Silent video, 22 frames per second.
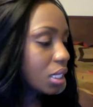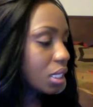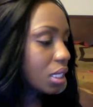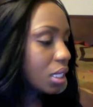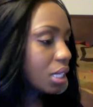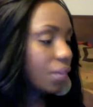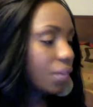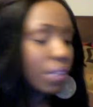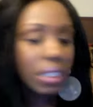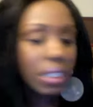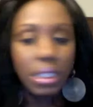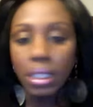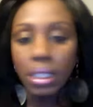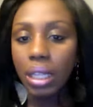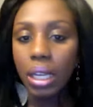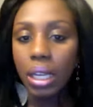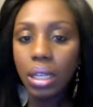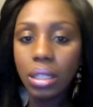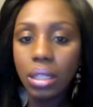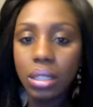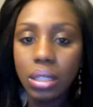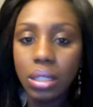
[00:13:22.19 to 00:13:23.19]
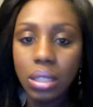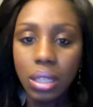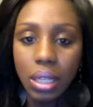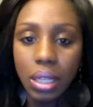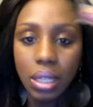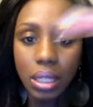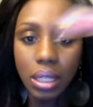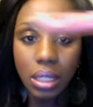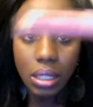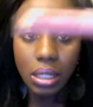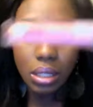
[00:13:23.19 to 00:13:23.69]
Diva Deluxe,
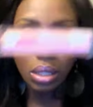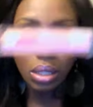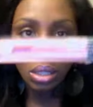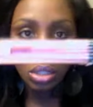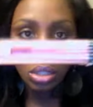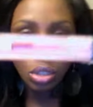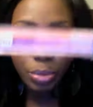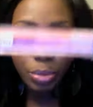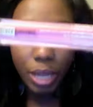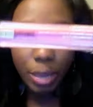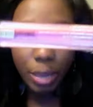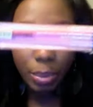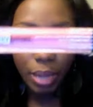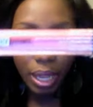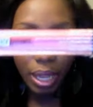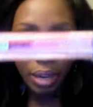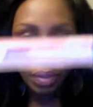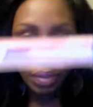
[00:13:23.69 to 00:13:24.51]
and this is also by Black